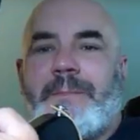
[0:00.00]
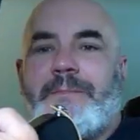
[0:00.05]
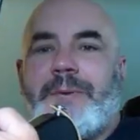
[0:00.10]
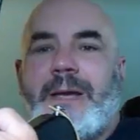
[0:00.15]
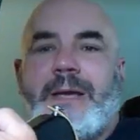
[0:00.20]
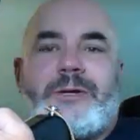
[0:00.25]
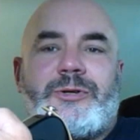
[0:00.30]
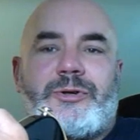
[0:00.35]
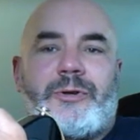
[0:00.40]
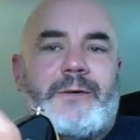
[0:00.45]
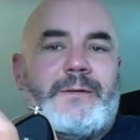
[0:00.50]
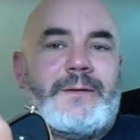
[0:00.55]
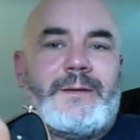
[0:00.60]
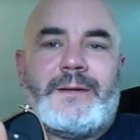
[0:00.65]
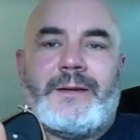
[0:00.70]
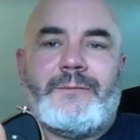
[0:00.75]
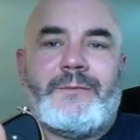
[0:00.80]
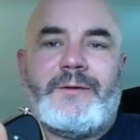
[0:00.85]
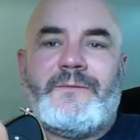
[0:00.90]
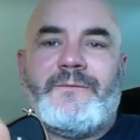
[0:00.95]
picture, and then
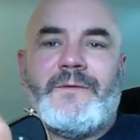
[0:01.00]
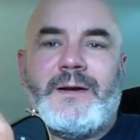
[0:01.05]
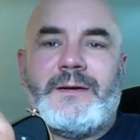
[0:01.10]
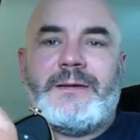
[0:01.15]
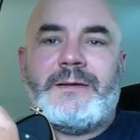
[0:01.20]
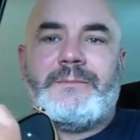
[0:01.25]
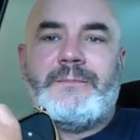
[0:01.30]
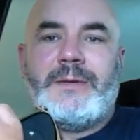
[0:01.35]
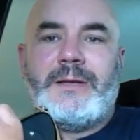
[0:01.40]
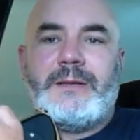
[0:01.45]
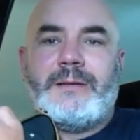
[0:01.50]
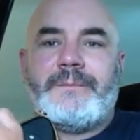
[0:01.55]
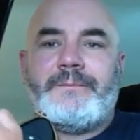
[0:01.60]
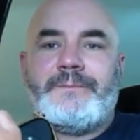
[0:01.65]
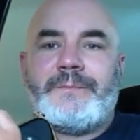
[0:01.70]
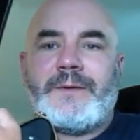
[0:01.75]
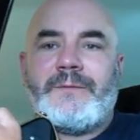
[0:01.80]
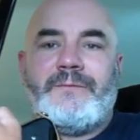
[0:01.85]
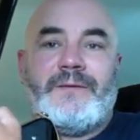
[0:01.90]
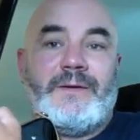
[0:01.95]
they refunded me
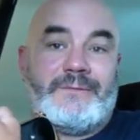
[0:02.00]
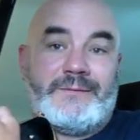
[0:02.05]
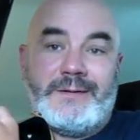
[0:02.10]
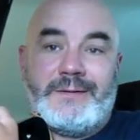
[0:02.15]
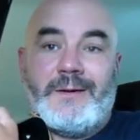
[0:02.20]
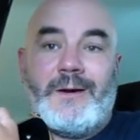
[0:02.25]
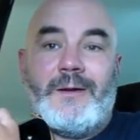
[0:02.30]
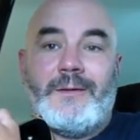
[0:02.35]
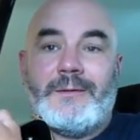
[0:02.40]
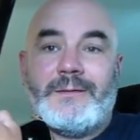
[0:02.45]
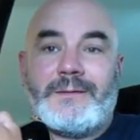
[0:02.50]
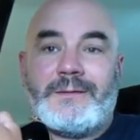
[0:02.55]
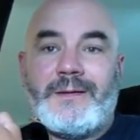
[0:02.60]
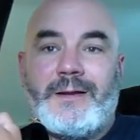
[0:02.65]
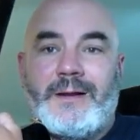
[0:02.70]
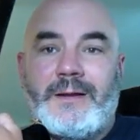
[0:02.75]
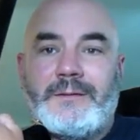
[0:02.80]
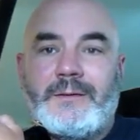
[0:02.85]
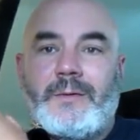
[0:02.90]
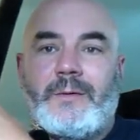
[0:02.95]
$50
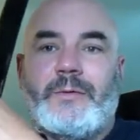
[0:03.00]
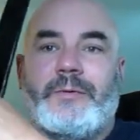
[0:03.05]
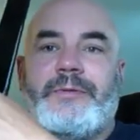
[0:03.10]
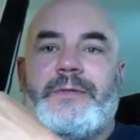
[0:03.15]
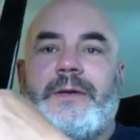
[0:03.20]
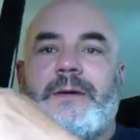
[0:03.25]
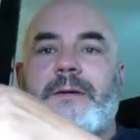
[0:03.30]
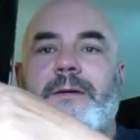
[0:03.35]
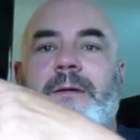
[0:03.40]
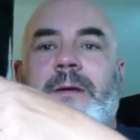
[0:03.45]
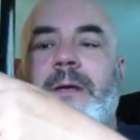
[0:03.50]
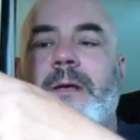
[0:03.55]
on the whole thing.